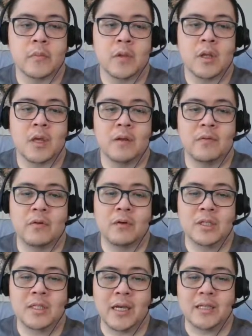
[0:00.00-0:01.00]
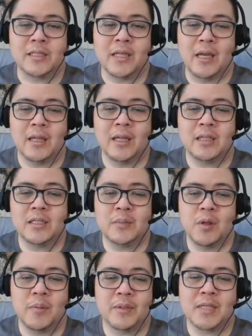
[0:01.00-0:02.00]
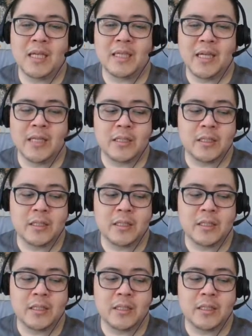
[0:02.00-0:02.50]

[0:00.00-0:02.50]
And of course, like I said, let's diplomatize against